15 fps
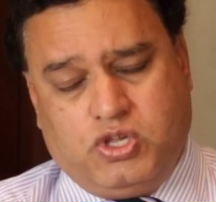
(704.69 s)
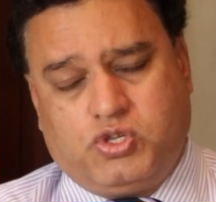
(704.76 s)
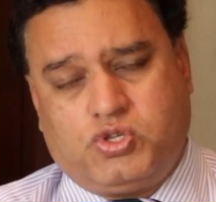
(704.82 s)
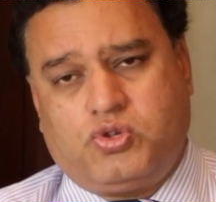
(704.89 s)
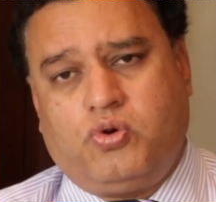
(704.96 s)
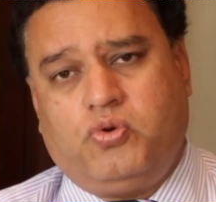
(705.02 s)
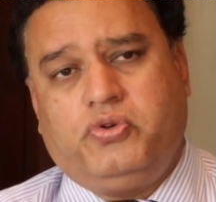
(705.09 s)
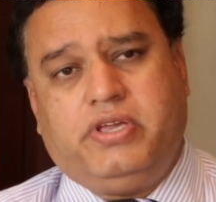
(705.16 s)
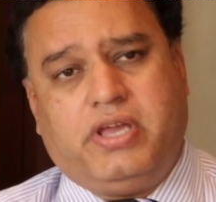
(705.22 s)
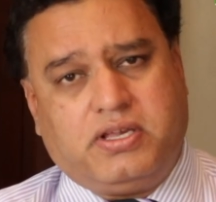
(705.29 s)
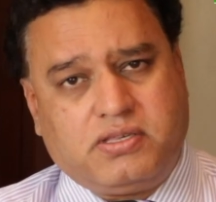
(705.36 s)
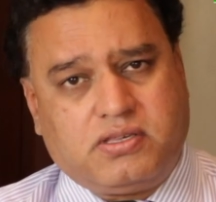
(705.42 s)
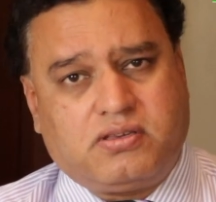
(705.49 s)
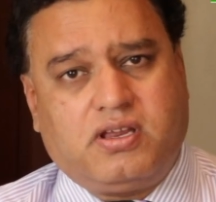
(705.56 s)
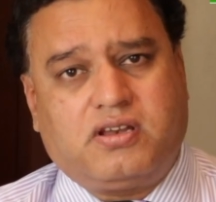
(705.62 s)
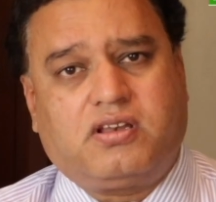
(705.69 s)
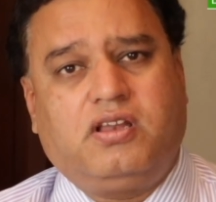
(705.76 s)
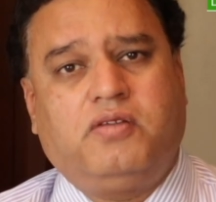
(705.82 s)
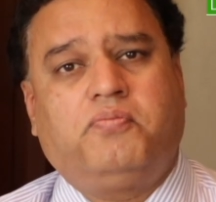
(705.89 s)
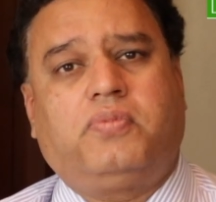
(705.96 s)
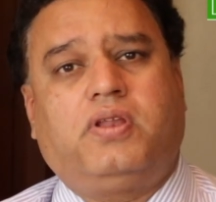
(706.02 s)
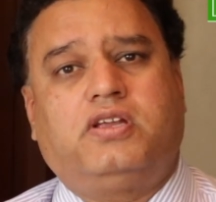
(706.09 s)
So yes, dental
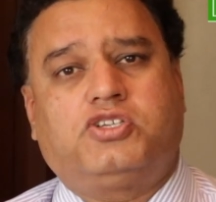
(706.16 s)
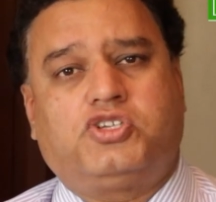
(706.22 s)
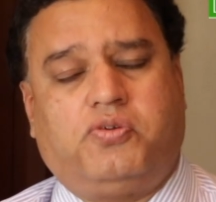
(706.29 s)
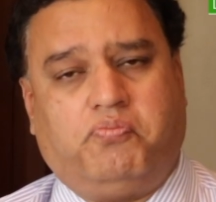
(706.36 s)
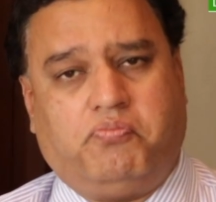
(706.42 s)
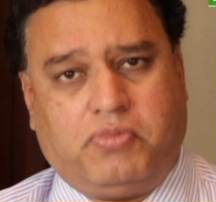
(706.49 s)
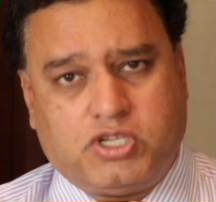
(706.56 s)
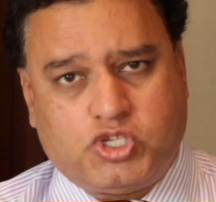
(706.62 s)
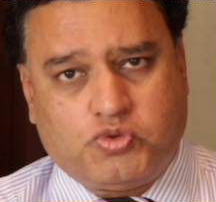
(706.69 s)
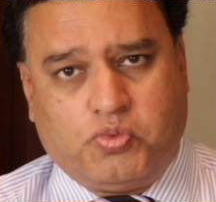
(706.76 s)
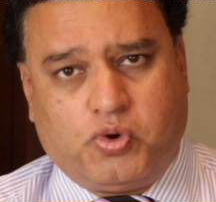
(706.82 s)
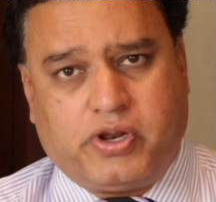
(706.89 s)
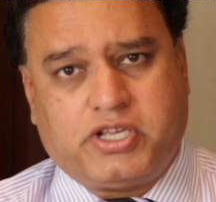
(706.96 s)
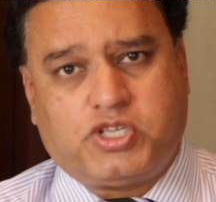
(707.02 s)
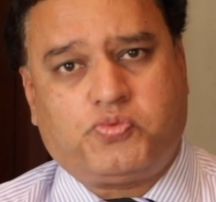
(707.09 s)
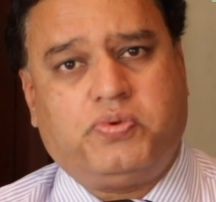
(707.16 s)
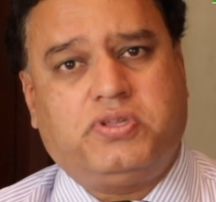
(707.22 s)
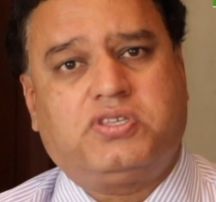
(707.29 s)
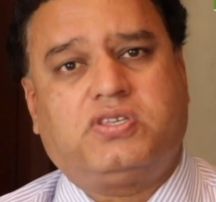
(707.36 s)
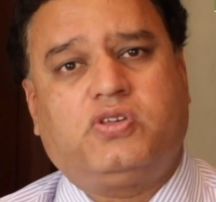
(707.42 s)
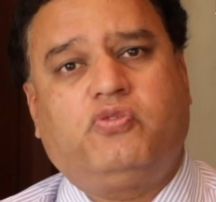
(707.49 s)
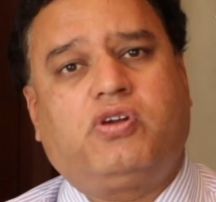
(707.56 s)
implants are much more
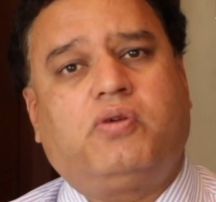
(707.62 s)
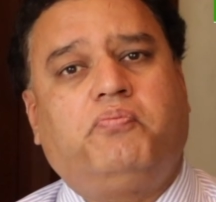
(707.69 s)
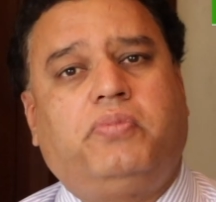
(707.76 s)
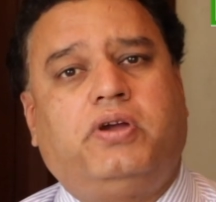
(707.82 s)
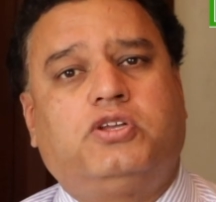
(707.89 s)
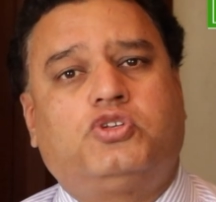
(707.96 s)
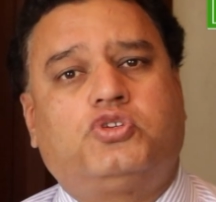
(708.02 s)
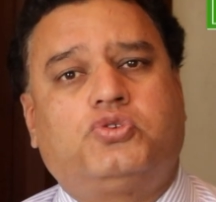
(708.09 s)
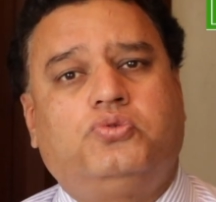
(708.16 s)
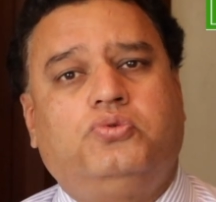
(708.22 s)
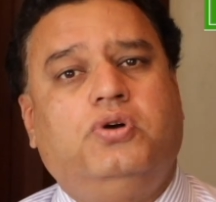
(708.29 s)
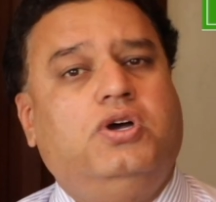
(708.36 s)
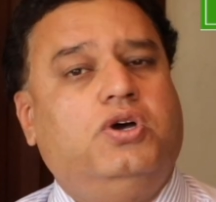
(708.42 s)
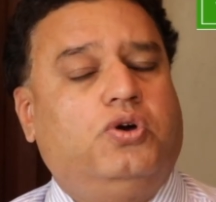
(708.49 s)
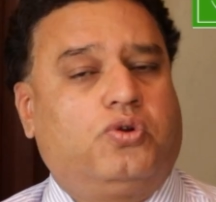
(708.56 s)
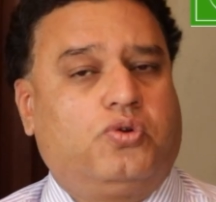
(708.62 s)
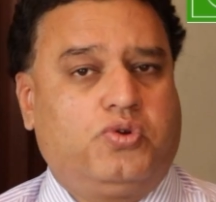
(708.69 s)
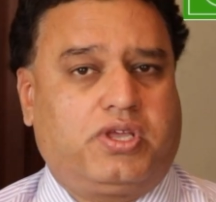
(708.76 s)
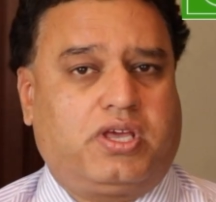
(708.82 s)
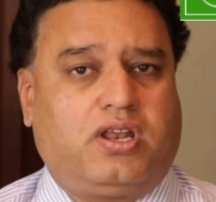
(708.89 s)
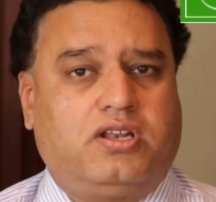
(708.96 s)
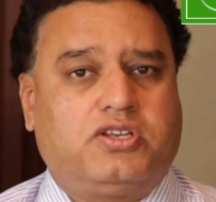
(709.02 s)
expensive compared to
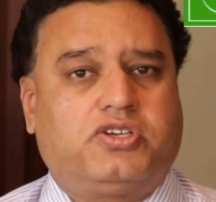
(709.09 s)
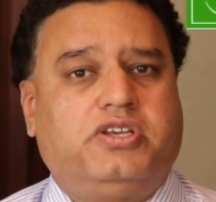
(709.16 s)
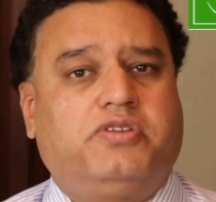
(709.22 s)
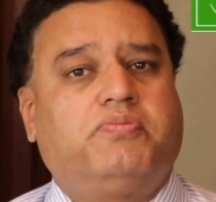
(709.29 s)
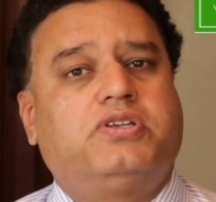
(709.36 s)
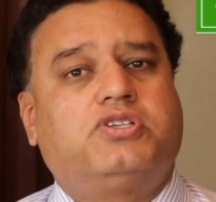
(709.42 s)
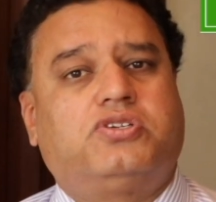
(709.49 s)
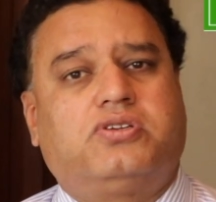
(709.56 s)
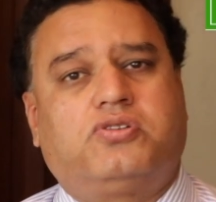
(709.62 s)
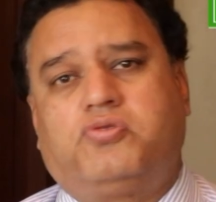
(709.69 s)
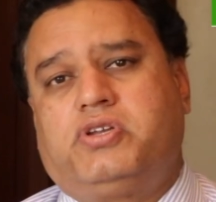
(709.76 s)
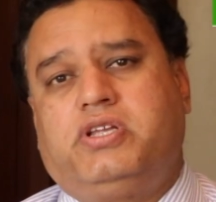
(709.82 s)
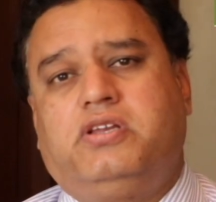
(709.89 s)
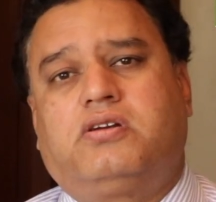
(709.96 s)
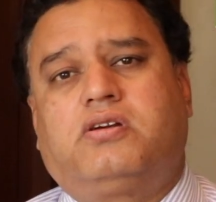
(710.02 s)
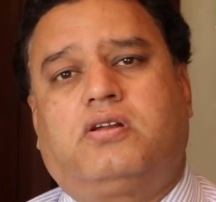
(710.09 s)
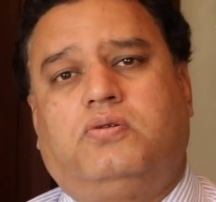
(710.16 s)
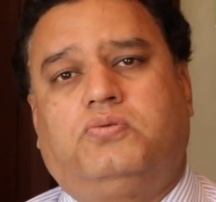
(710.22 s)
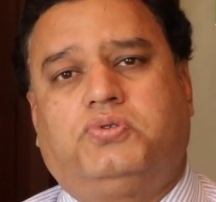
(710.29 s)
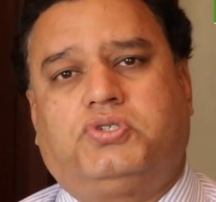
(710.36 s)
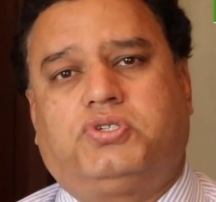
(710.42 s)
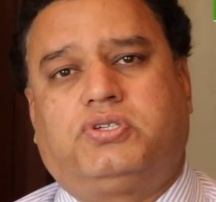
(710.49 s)
root canal treatments and routine
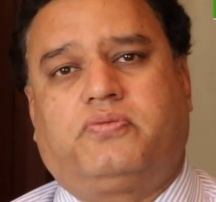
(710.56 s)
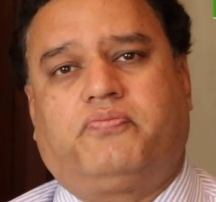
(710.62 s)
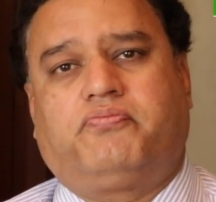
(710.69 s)
crowns.